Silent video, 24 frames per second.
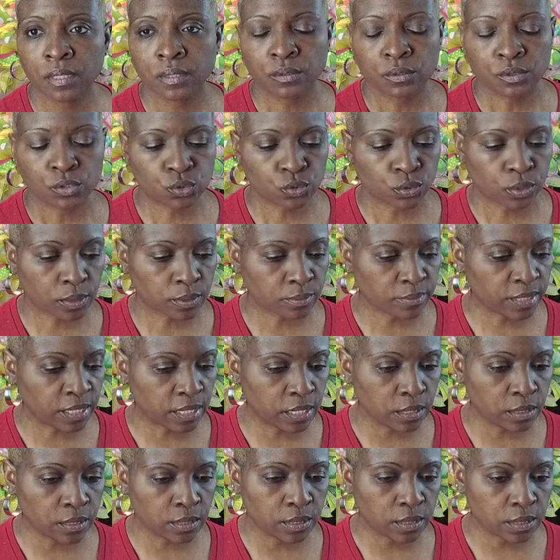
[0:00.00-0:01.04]
The truck
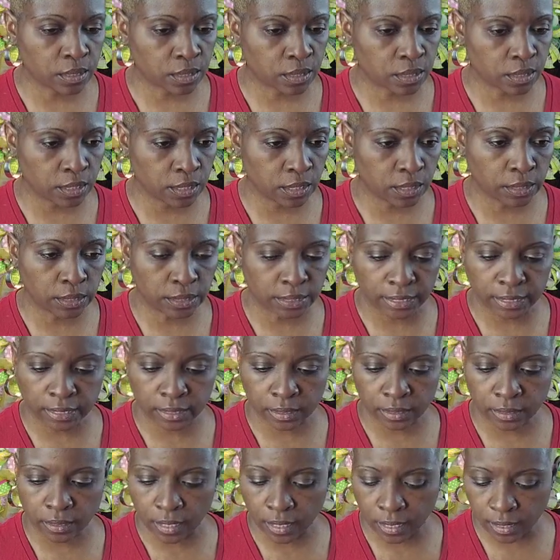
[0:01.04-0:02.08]
thing is still
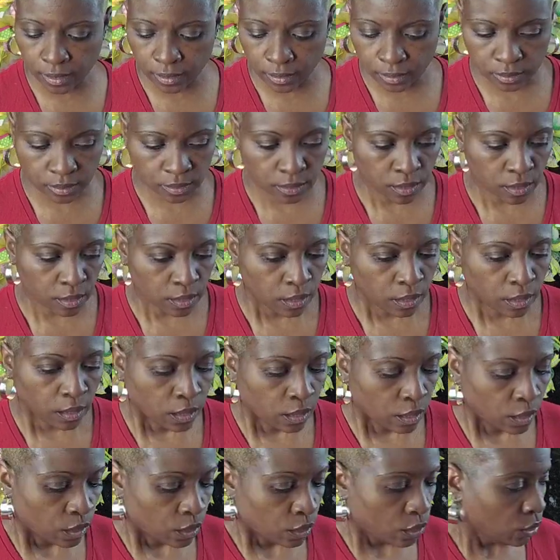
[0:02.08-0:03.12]
in, guys.
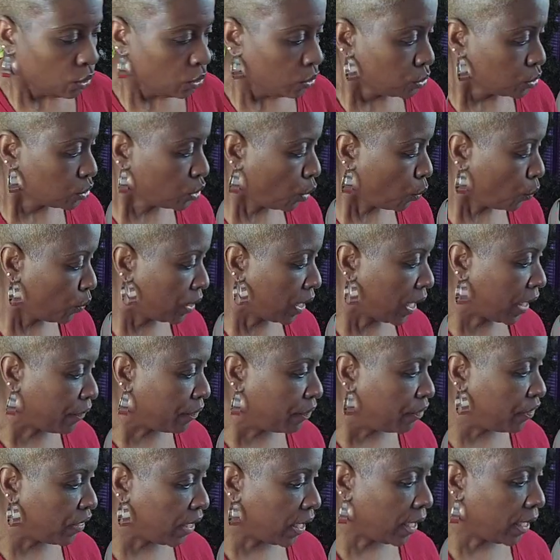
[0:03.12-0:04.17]
So we
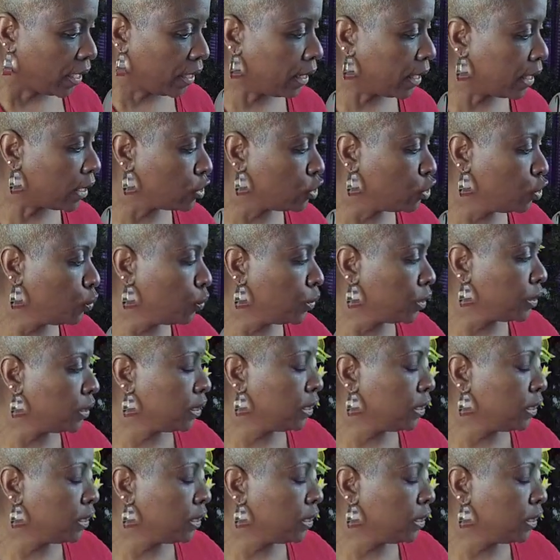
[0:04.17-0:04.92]
got that, and you would